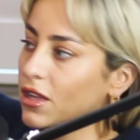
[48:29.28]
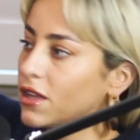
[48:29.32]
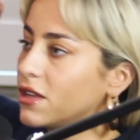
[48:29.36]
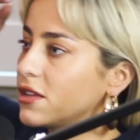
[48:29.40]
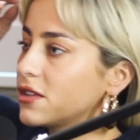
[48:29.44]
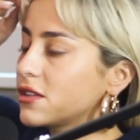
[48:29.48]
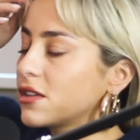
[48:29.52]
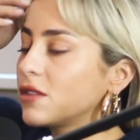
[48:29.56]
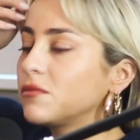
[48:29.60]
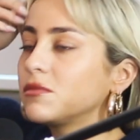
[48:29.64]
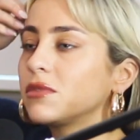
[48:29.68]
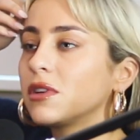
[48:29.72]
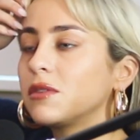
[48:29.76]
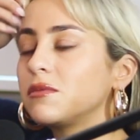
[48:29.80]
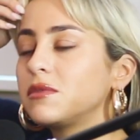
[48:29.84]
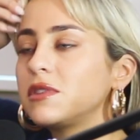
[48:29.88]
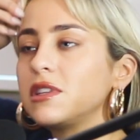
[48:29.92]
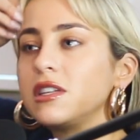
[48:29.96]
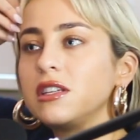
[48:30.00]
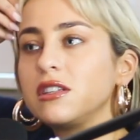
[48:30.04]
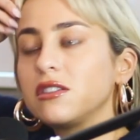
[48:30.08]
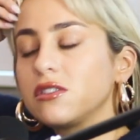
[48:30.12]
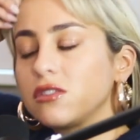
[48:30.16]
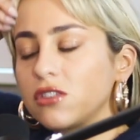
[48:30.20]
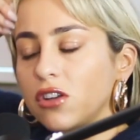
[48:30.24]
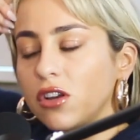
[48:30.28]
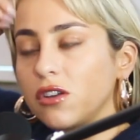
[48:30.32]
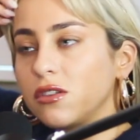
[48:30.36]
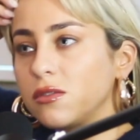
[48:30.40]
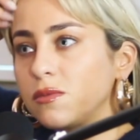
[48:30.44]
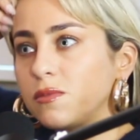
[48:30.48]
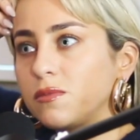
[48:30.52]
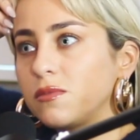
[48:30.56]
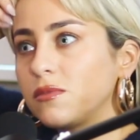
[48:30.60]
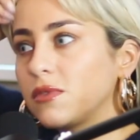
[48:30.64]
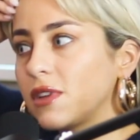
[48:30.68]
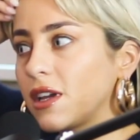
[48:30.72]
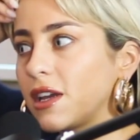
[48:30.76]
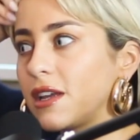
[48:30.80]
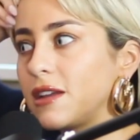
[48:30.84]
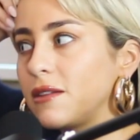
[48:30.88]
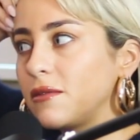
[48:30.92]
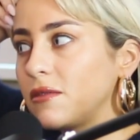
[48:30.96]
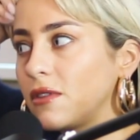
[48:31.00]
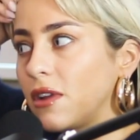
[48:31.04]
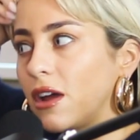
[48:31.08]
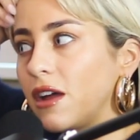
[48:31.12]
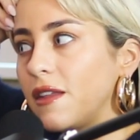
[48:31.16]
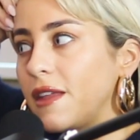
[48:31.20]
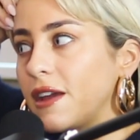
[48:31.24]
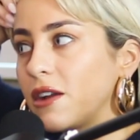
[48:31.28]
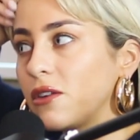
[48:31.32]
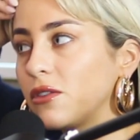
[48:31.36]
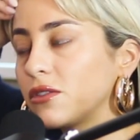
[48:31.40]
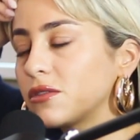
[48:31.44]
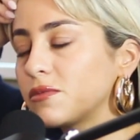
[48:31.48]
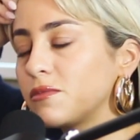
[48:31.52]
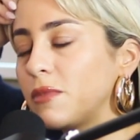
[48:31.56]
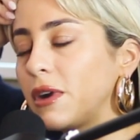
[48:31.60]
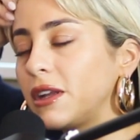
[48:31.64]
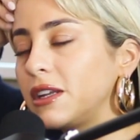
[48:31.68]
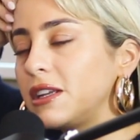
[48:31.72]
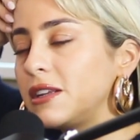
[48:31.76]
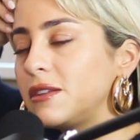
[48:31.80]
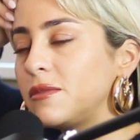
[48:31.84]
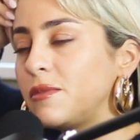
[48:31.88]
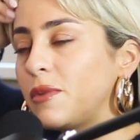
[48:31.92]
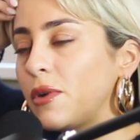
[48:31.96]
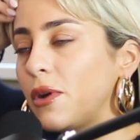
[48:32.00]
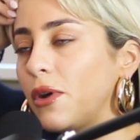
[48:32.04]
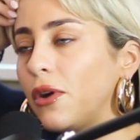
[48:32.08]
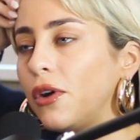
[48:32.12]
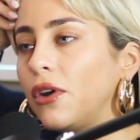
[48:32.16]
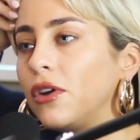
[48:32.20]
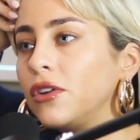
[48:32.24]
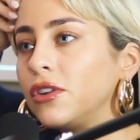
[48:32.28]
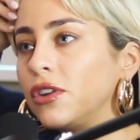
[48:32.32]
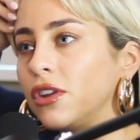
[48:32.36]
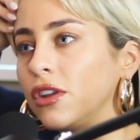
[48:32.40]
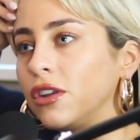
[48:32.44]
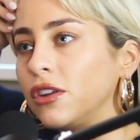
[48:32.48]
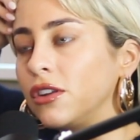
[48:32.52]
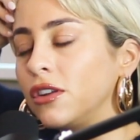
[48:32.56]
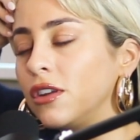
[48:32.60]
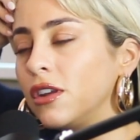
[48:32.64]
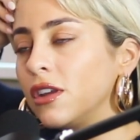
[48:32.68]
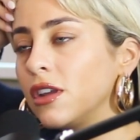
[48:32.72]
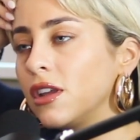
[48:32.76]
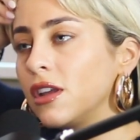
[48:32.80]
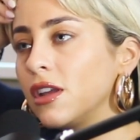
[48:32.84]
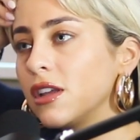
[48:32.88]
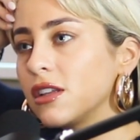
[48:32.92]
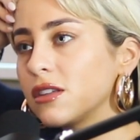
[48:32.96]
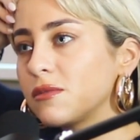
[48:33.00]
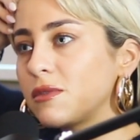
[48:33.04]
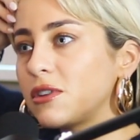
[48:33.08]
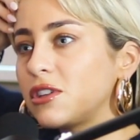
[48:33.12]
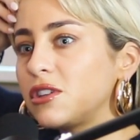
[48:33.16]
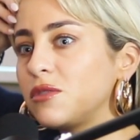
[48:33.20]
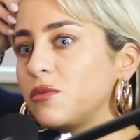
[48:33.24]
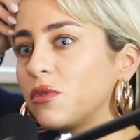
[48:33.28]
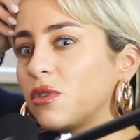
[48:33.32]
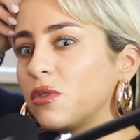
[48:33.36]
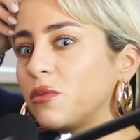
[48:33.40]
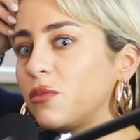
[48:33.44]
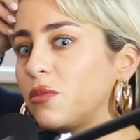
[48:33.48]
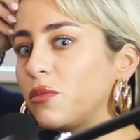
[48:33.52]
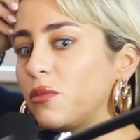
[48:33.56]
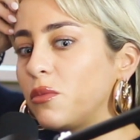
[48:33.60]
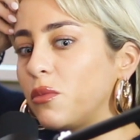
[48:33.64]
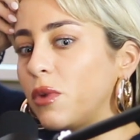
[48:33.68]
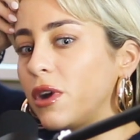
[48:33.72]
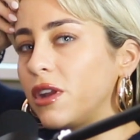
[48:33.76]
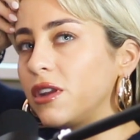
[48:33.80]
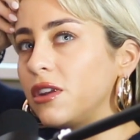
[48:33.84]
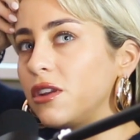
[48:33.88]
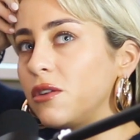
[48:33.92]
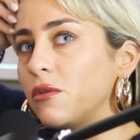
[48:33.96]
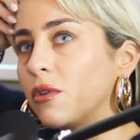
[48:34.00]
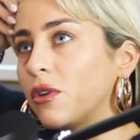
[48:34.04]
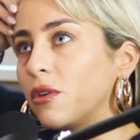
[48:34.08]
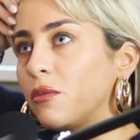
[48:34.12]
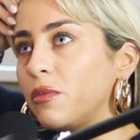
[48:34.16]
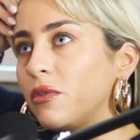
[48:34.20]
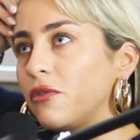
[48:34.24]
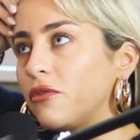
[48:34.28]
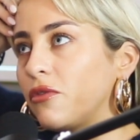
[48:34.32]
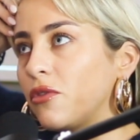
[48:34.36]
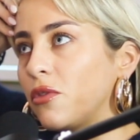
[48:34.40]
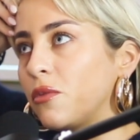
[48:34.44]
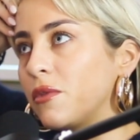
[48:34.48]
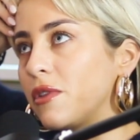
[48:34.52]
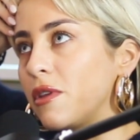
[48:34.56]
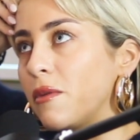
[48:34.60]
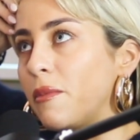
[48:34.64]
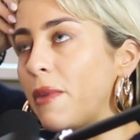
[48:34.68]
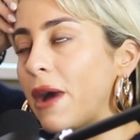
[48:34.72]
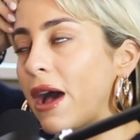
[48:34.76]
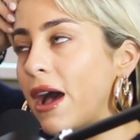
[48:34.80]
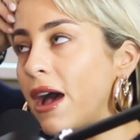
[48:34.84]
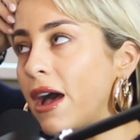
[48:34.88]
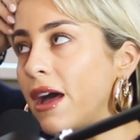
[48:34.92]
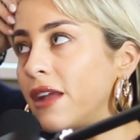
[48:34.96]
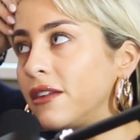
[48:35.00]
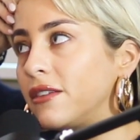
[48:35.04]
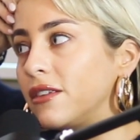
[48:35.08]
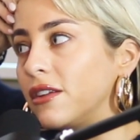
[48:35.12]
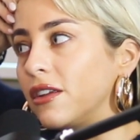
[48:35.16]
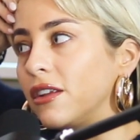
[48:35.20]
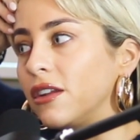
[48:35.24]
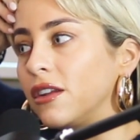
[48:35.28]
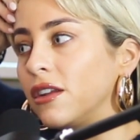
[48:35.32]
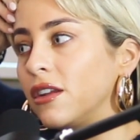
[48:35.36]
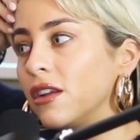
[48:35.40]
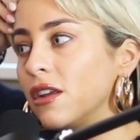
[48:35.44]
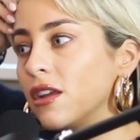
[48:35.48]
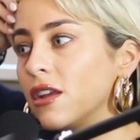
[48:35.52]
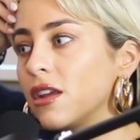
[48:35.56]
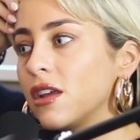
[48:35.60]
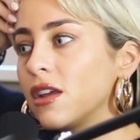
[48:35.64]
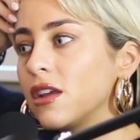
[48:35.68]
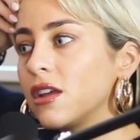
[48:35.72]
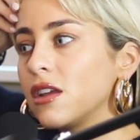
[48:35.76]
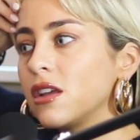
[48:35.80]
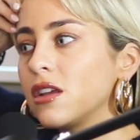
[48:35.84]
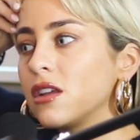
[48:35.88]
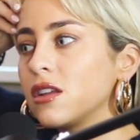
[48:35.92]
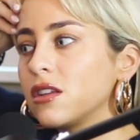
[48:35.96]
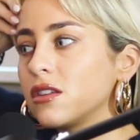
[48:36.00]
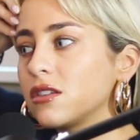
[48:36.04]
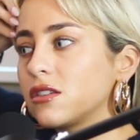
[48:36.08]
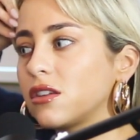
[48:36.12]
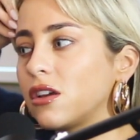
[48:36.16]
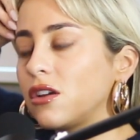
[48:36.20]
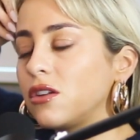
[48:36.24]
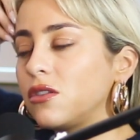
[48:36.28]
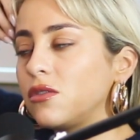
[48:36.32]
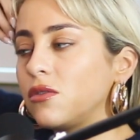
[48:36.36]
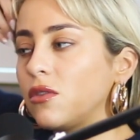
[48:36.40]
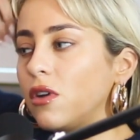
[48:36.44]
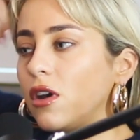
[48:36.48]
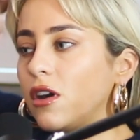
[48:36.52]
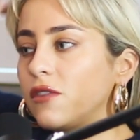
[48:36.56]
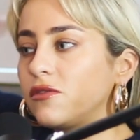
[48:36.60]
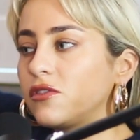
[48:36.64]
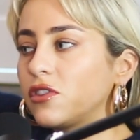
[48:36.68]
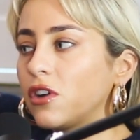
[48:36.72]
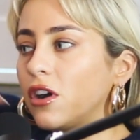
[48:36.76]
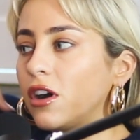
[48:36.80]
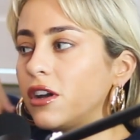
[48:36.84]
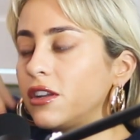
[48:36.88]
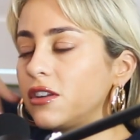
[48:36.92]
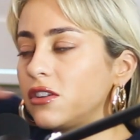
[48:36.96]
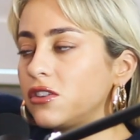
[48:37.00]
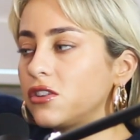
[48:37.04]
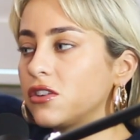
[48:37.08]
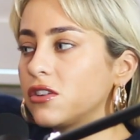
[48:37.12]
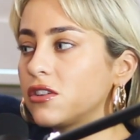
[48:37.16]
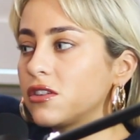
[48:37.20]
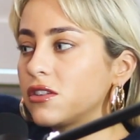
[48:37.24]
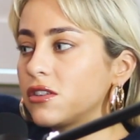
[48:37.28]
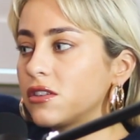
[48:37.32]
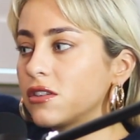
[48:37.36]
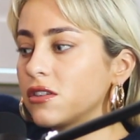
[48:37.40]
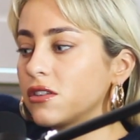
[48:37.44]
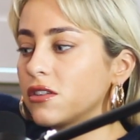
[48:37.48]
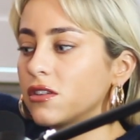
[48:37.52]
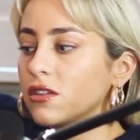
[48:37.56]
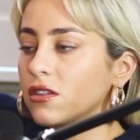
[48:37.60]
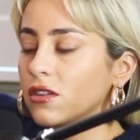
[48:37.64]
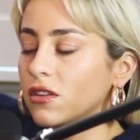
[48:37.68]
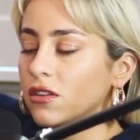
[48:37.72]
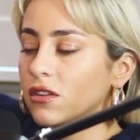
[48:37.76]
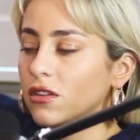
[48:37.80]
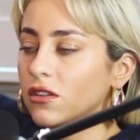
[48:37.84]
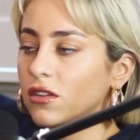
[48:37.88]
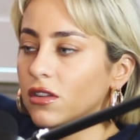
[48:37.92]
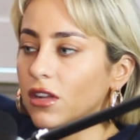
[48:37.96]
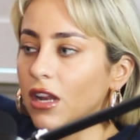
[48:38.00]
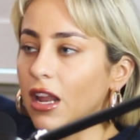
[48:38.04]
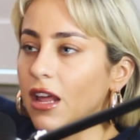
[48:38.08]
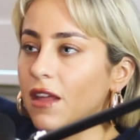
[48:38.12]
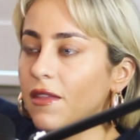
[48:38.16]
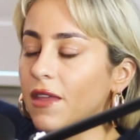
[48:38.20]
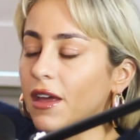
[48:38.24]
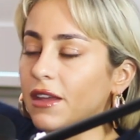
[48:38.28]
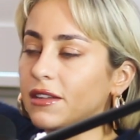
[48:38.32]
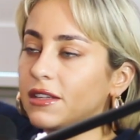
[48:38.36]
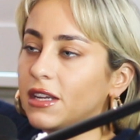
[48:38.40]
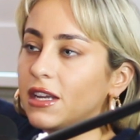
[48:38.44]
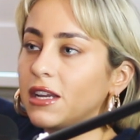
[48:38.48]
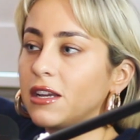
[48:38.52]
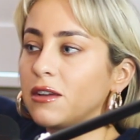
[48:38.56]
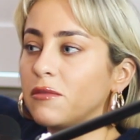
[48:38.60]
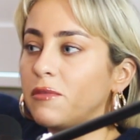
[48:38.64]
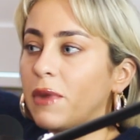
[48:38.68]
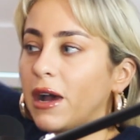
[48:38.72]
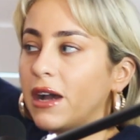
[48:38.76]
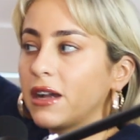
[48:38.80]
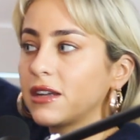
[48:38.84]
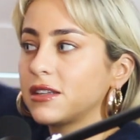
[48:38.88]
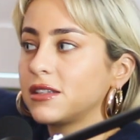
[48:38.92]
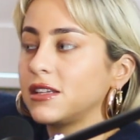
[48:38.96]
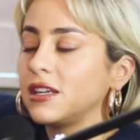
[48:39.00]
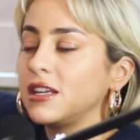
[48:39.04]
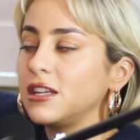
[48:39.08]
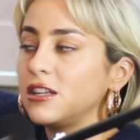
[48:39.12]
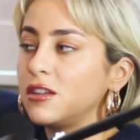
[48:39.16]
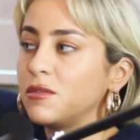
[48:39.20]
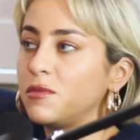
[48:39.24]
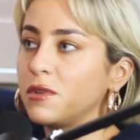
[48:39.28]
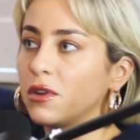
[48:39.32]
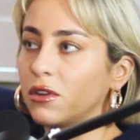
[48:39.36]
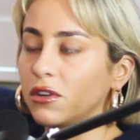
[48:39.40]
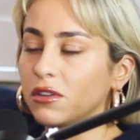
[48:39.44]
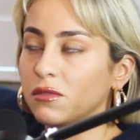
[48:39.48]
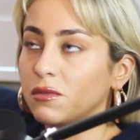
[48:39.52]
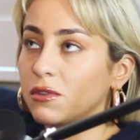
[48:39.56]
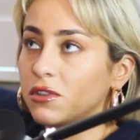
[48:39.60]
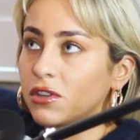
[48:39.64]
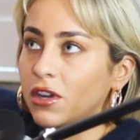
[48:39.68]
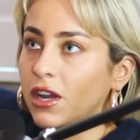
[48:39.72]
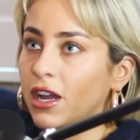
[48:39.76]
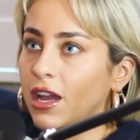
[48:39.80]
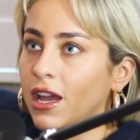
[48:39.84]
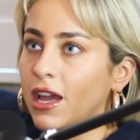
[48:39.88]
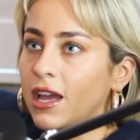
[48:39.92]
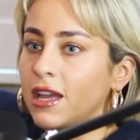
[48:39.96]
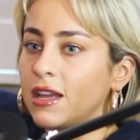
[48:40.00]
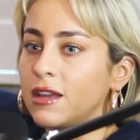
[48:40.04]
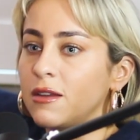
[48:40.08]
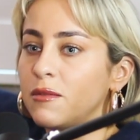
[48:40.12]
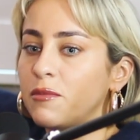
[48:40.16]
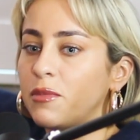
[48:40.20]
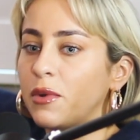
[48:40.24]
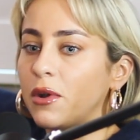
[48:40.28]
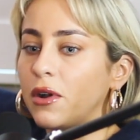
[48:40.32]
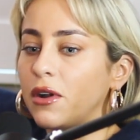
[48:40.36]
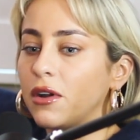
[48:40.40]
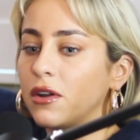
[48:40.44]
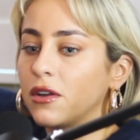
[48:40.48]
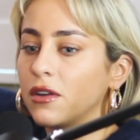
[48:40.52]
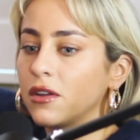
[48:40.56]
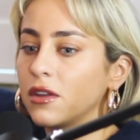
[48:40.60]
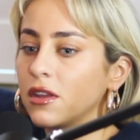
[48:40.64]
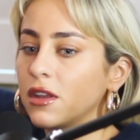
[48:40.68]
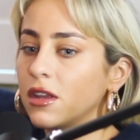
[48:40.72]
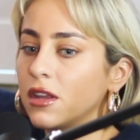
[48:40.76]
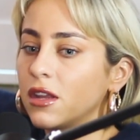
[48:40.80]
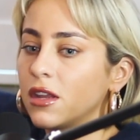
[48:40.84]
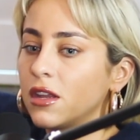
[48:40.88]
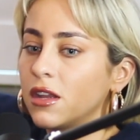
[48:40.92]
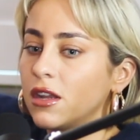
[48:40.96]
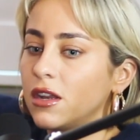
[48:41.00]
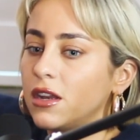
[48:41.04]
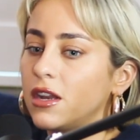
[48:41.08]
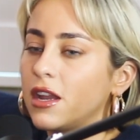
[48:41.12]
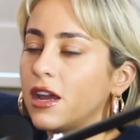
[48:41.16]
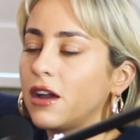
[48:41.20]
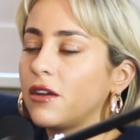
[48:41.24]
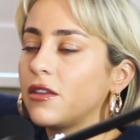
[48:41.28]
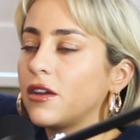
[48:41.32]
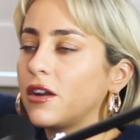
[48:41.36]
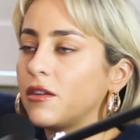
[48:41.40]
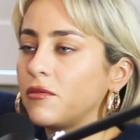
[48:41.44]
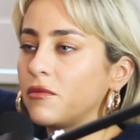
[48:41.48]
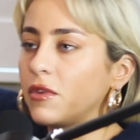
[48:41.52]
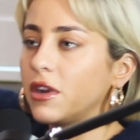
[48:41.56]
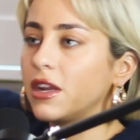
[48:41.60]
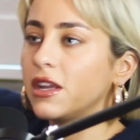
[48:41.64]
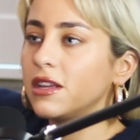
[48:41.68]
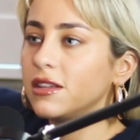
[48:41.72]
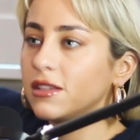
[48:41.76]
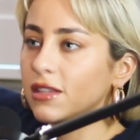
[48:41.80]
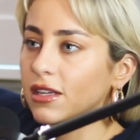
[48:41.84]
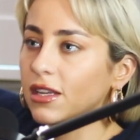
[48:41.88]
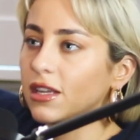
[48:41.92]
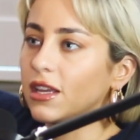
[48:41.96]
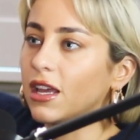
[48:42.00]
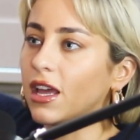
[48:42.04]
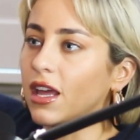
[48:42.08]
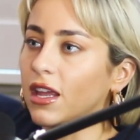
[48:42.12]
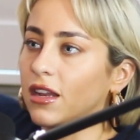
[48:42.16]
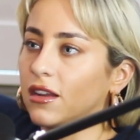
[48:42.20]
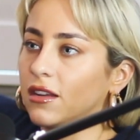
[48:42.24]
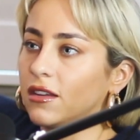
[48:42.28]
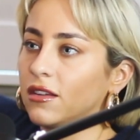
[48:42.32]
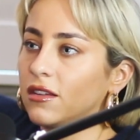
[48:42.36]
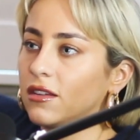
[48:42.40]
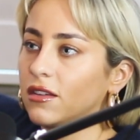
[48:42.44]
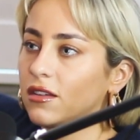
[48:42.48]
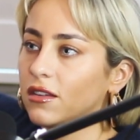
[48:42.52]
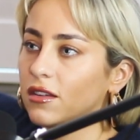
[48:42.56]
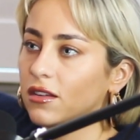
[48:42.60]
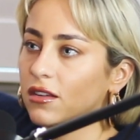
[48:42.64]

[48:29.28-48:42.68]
sometimes these shows they cost money to put on, and especially when you want to perform with a band, and so I've kind of just let that take a backseat, to be honest, which I hate. But now that I'm releasing again,